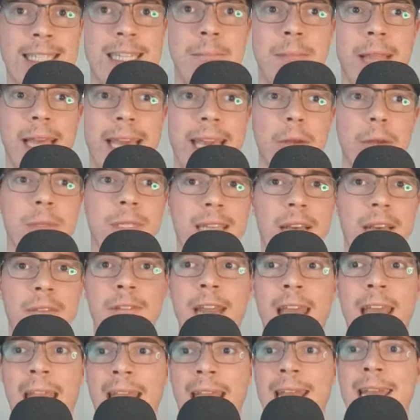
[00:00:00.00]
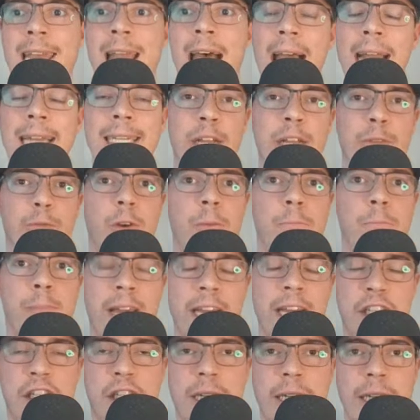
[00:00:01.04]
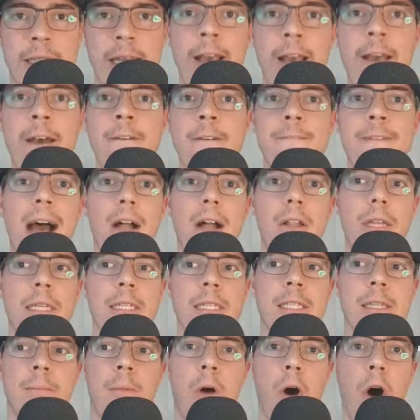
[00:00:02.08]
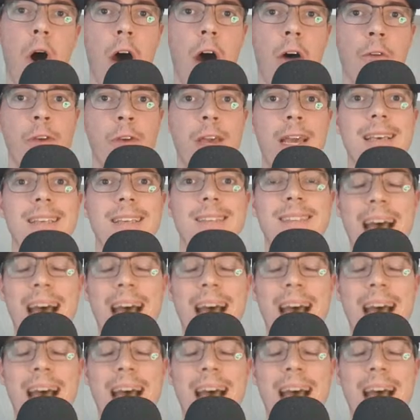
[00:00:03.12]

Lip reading: It seemed like it was 7, 8, 9 different pitches, fouling some off.